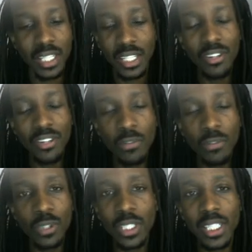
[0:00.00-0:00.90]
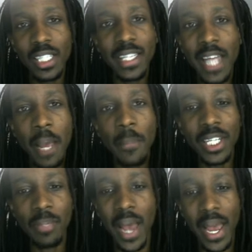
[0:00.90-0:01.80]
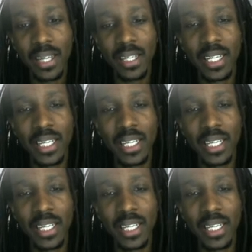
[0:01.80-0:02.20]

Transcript: you never really get that money back